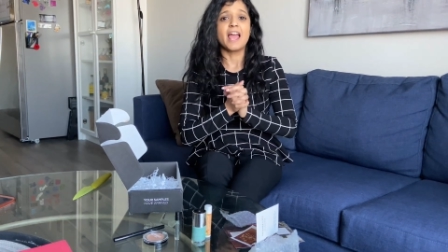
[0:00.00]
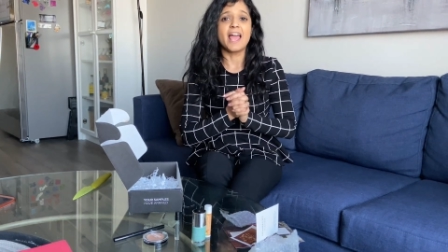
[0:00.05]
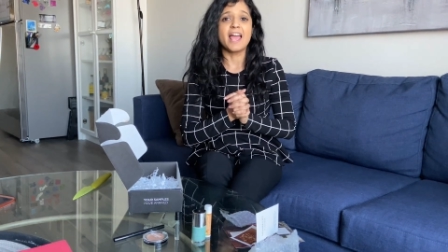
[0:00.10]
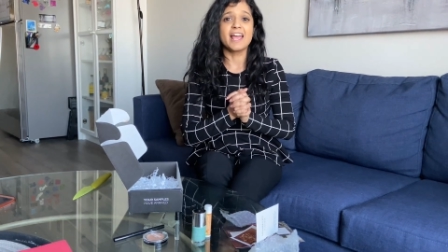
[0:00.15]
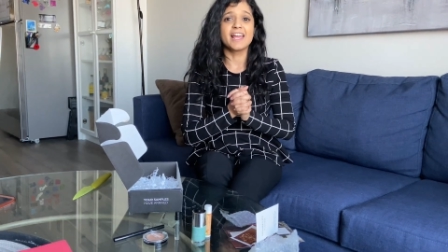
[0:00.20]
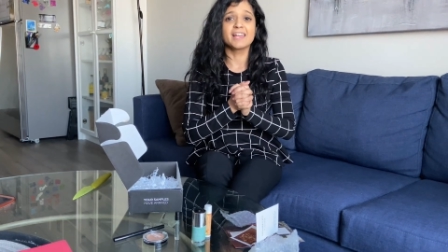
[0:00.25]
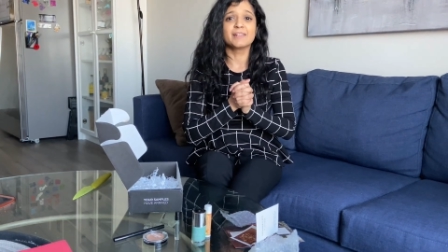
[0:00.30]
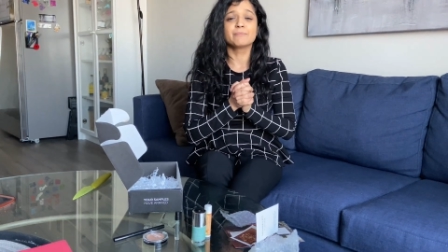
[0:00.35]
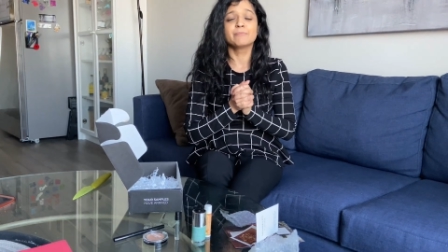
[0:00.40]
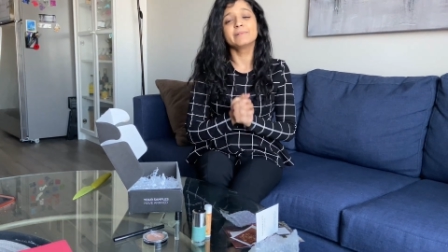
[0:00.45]

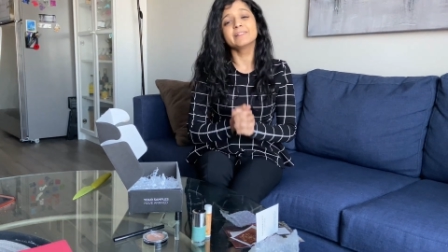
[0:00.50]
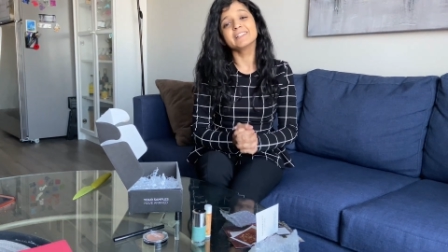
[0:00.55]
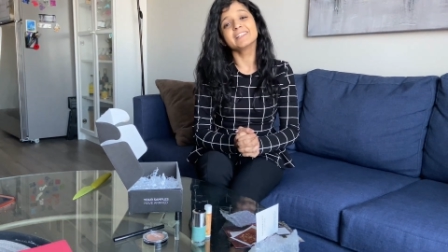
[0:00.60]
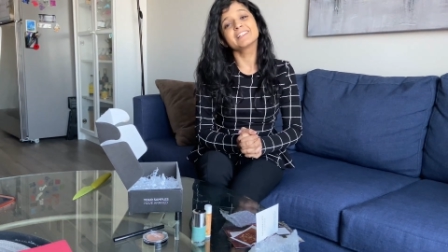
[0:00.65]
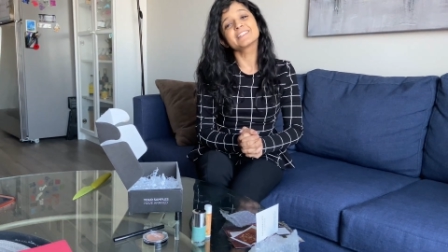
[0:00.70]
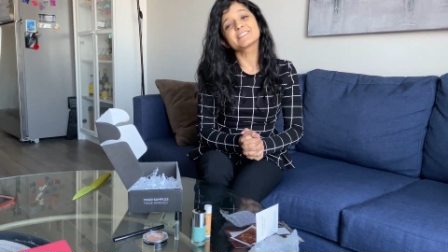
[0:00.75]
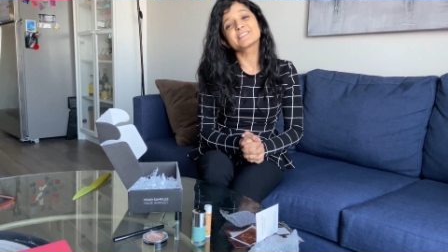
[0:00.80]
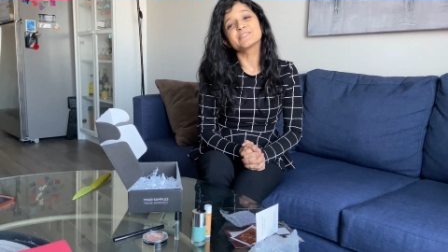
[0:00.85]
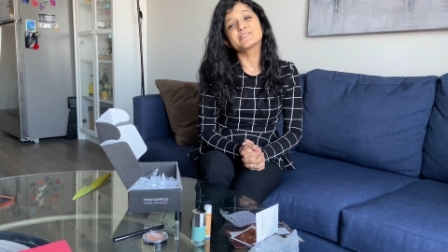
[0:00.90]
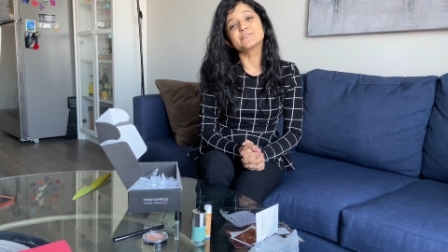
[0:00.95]
And
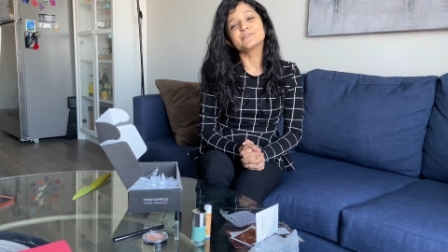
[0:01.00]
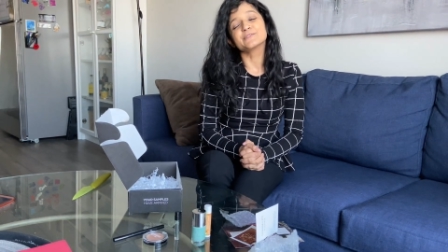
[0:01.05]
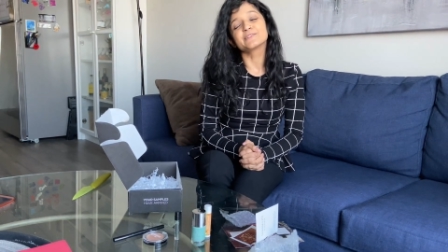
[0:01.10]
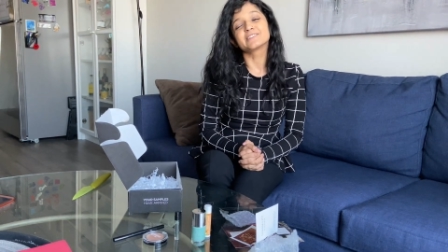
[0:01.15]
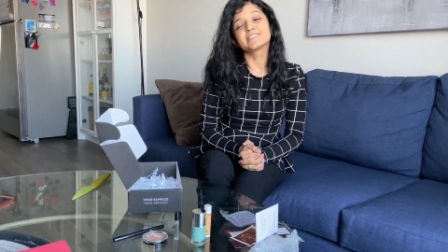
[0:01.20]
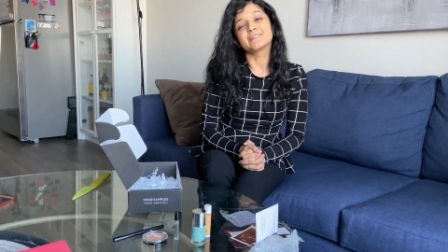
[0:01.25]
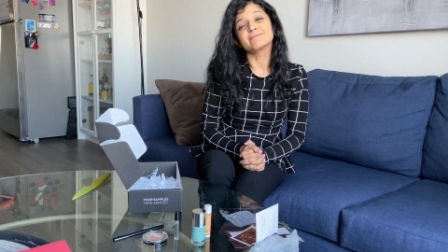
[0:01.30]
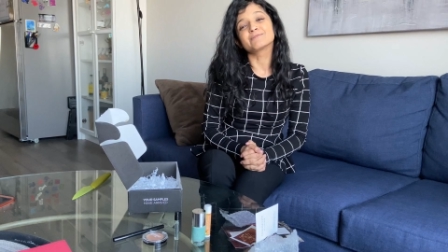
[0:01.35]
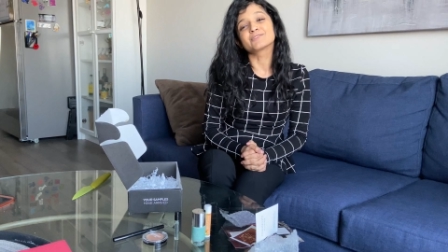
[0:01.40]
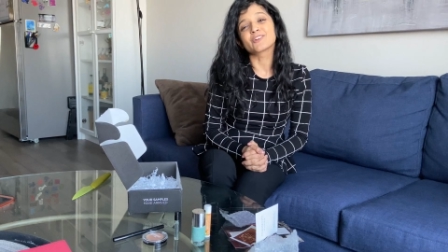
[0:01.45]
please do
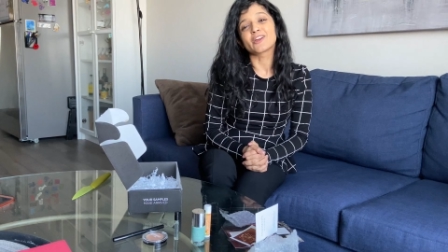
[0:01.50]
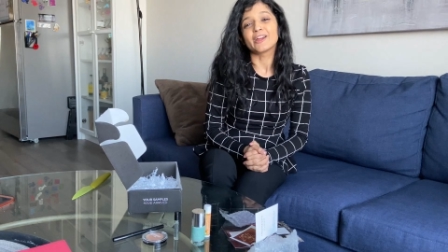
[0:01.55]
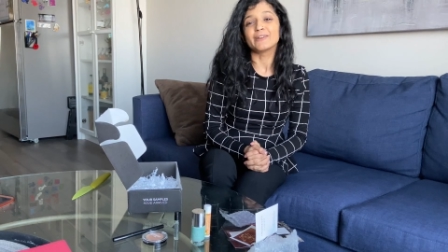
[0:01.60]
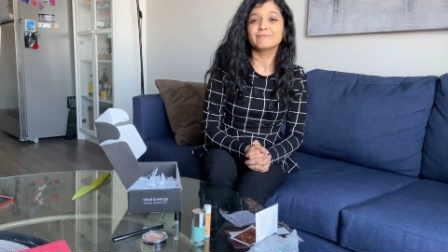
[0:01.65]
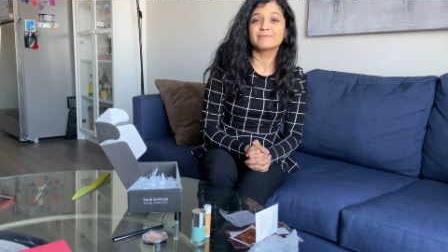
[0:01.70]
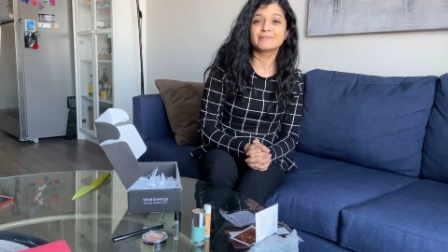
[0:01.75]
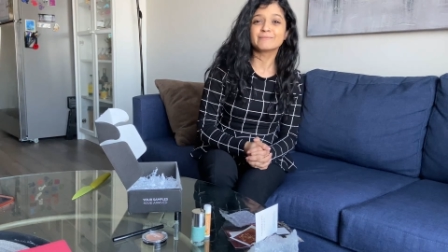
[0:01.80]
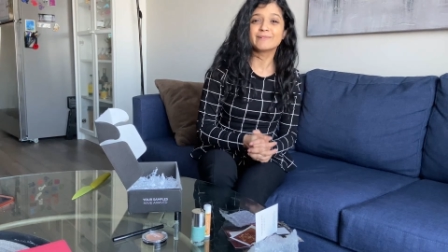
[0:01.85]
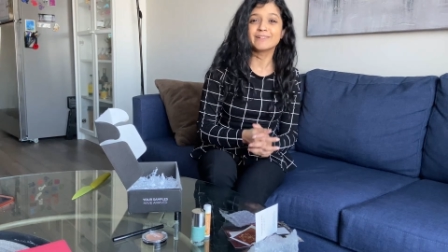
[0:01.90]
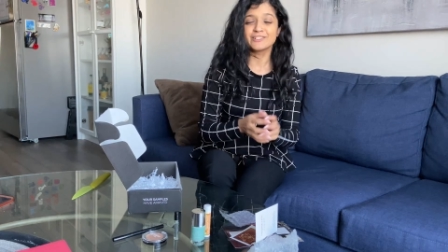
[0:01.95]

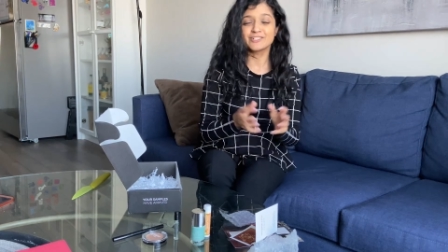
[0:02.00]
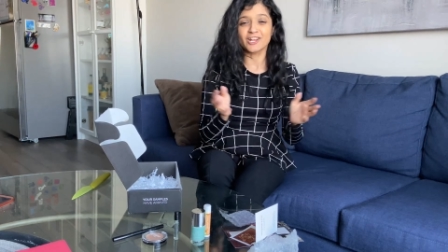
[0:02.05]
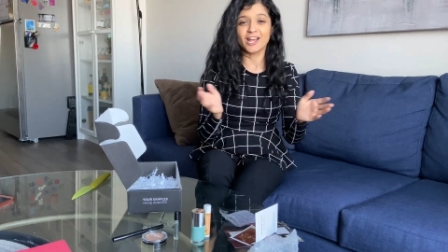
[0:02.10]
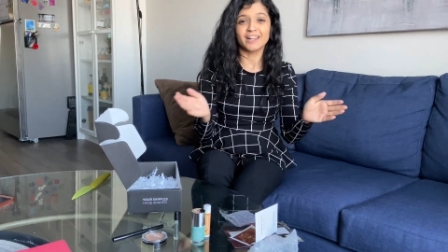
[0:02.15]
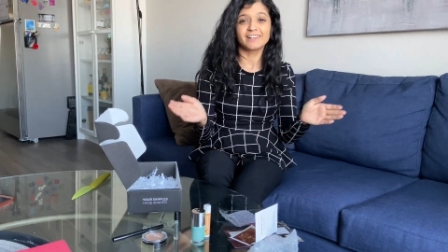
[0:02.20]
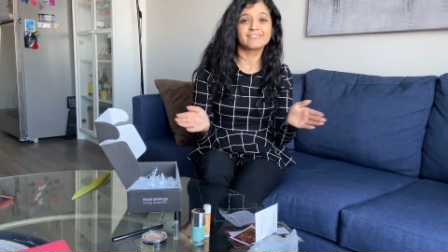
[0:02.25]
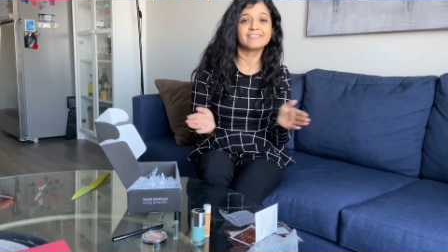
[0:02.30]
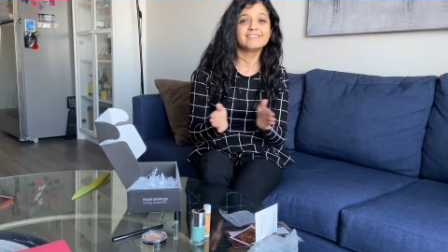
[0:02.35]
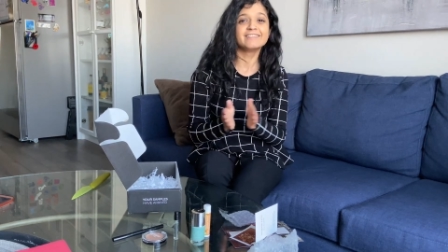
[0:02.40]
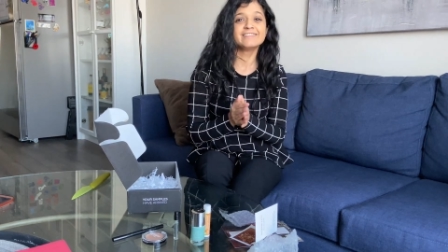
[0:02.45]
subscribe to my
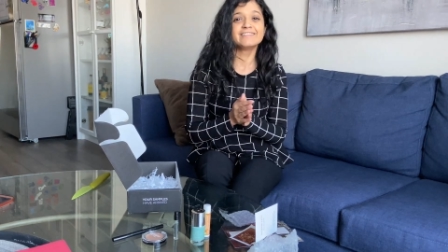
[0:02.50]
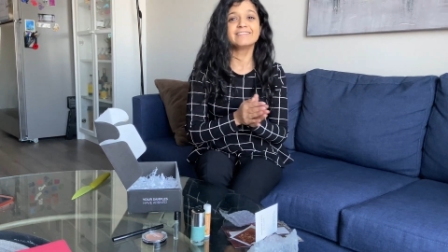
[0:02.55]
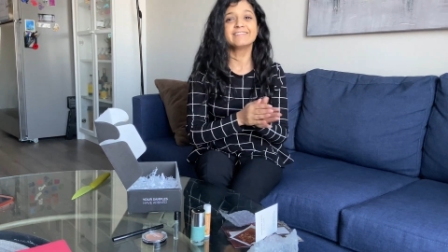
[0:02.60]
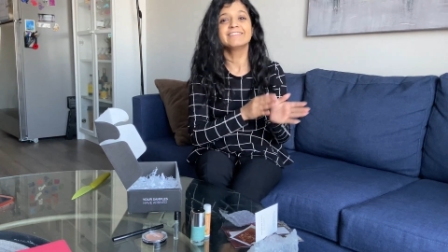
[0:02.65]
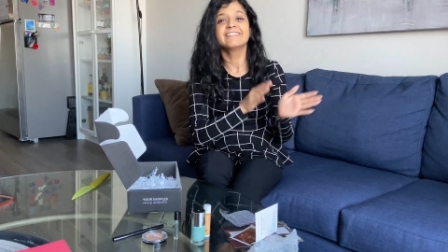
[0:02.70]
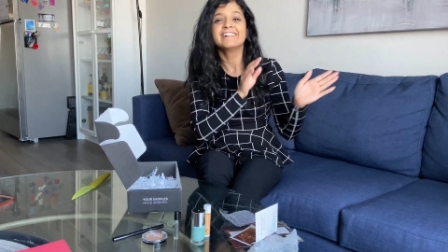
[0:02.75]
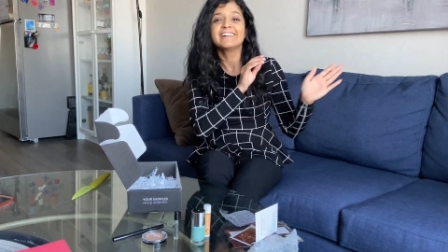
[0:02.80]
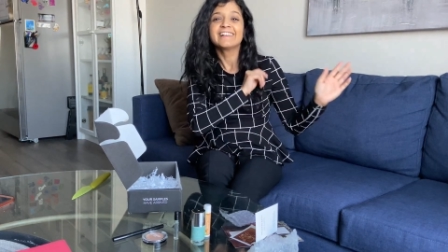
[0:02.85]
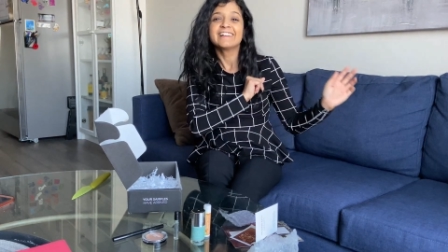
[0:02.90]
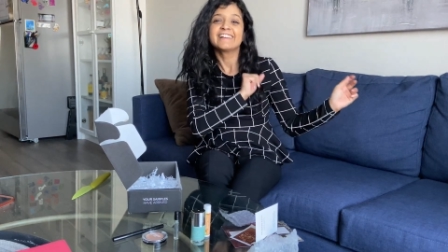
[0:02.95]

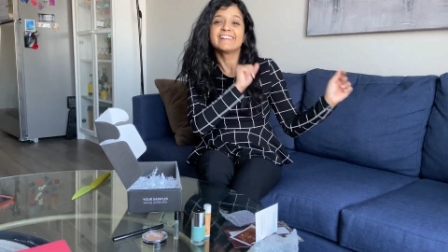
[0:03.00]
channel,